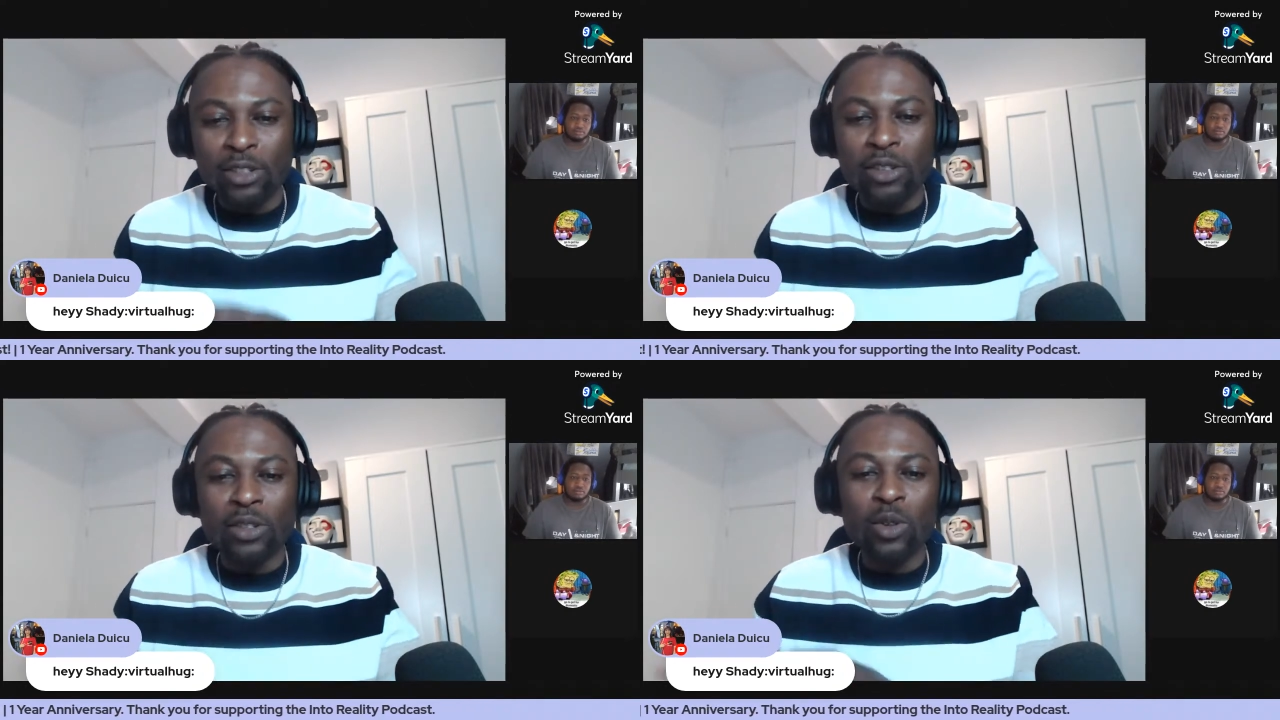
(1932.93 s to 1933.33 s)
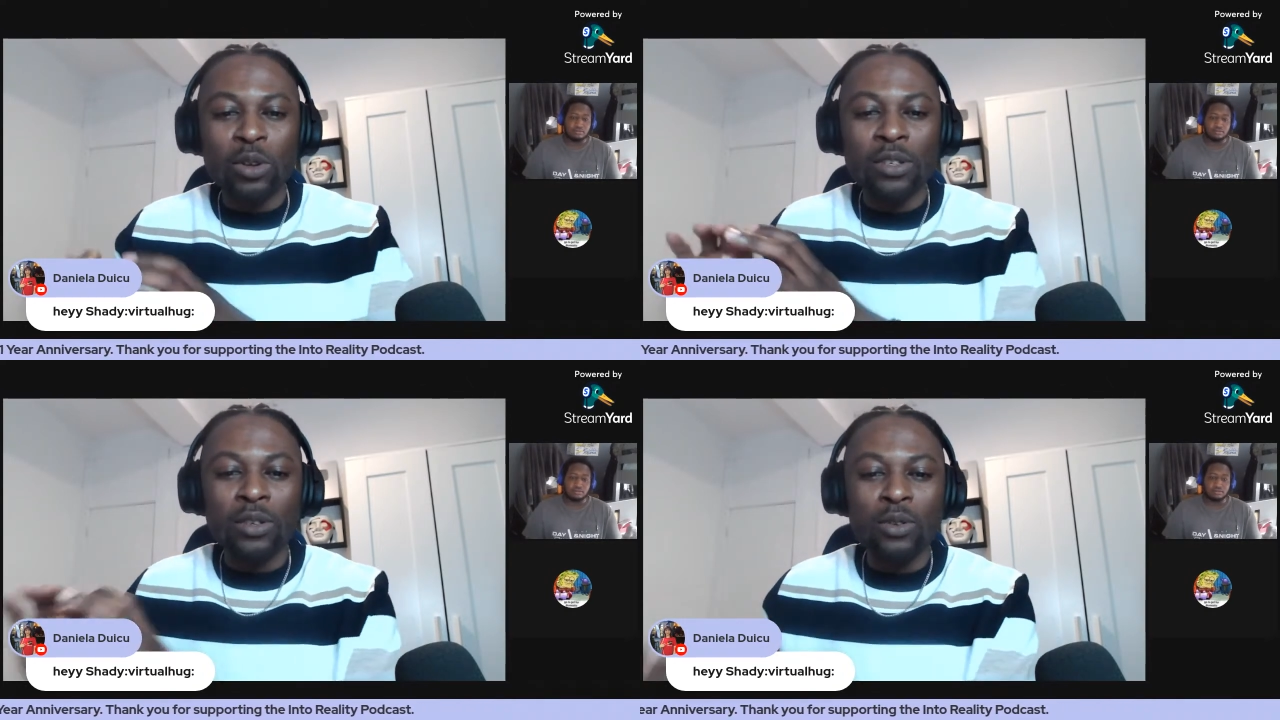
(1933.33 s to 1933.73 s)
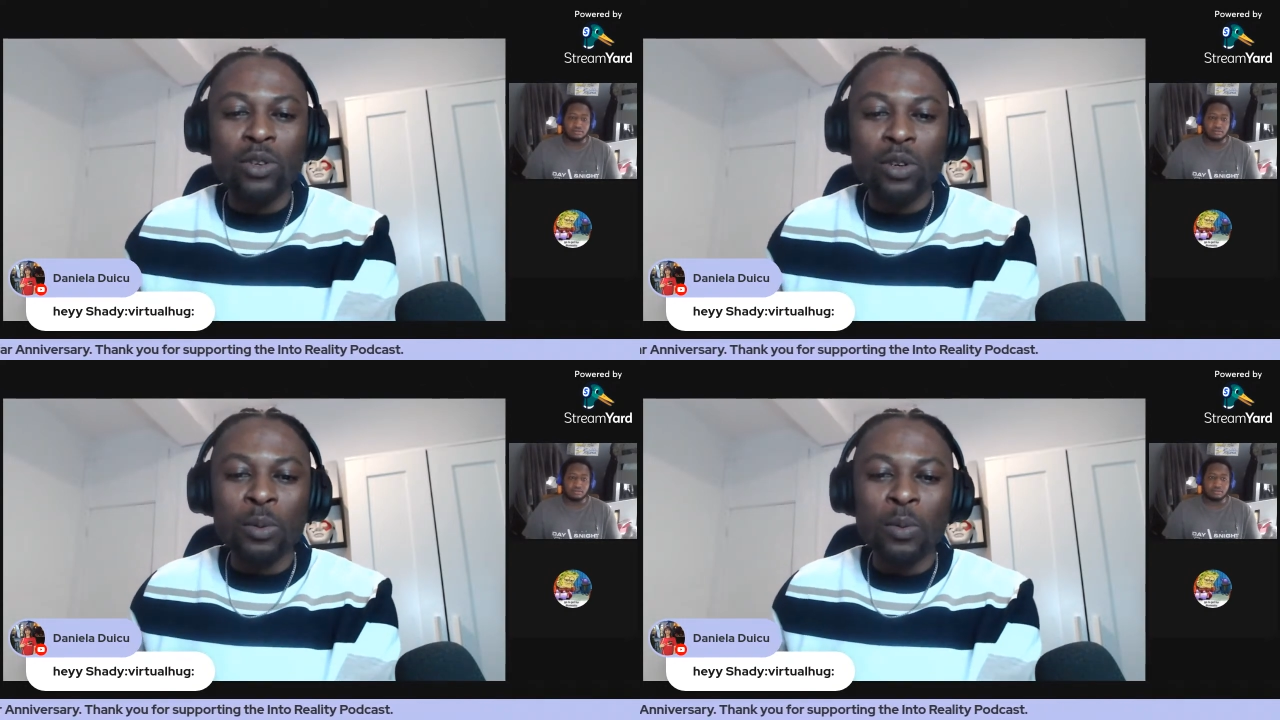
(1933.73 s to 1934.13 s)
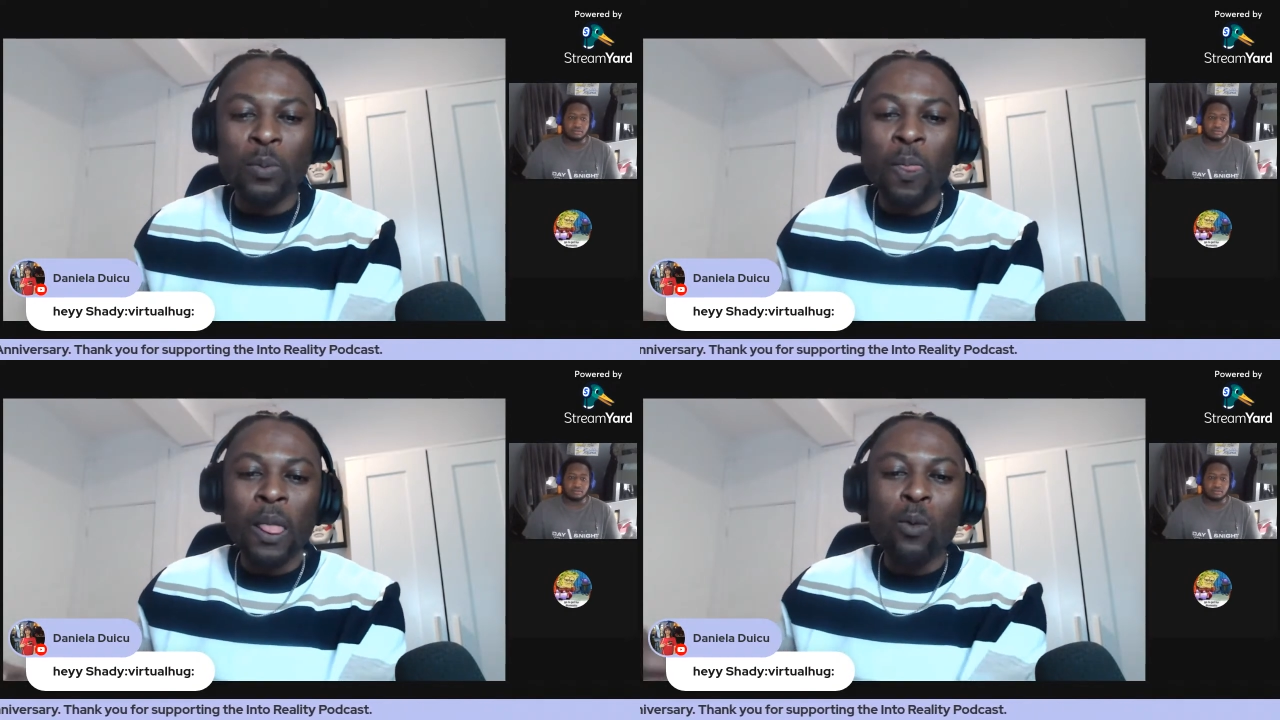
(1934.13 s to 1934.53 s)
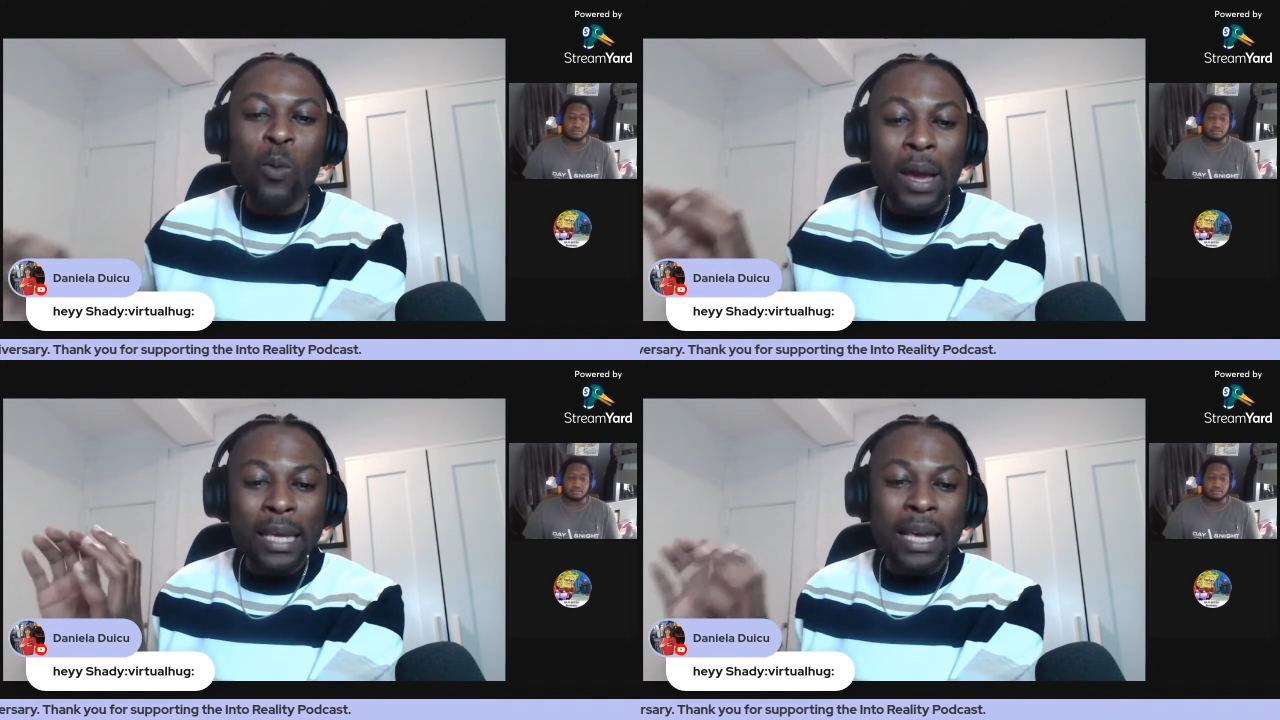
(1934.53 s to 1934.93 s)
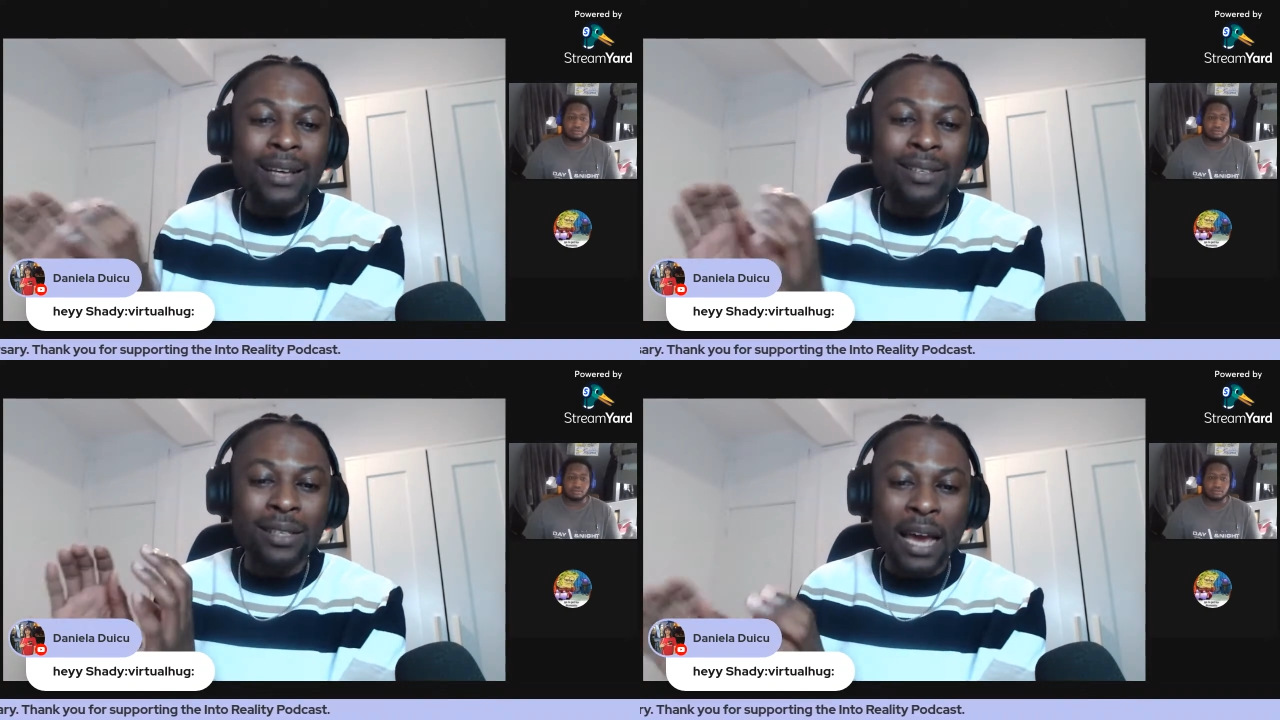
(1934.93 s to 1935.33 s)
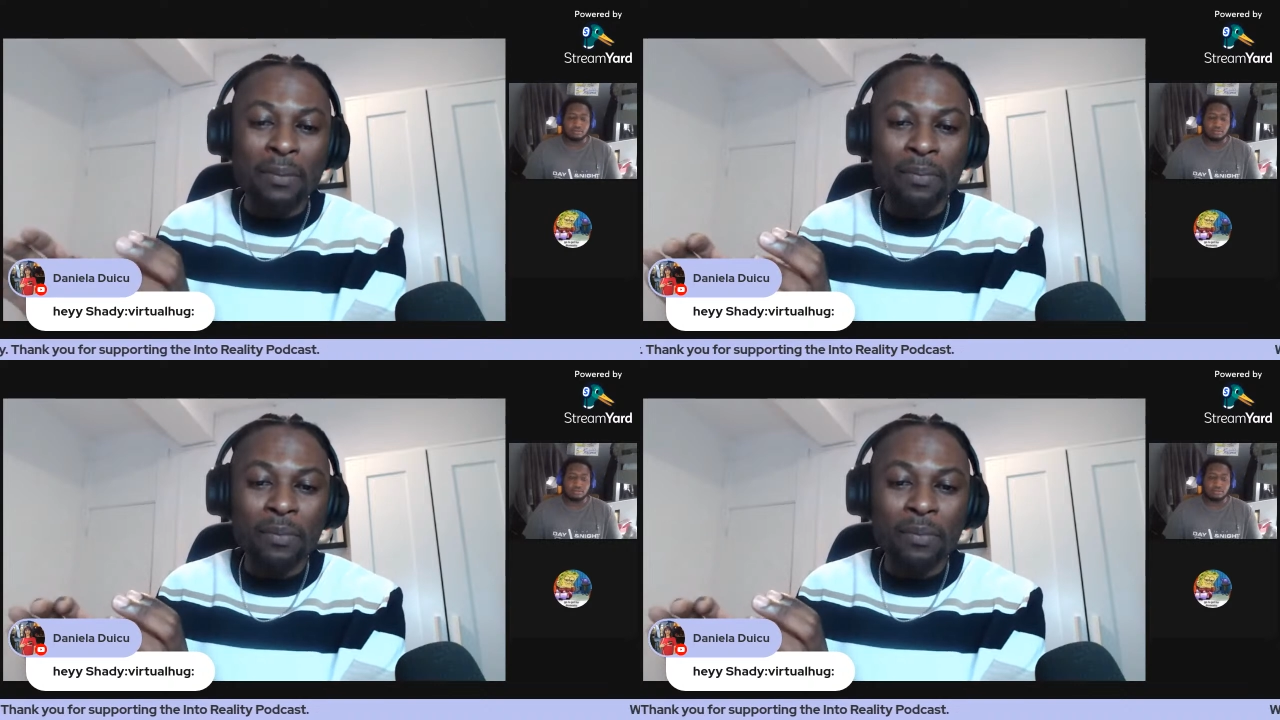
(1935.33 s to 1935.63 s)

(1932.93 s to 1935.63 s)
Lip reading: just does YouTube when he has time.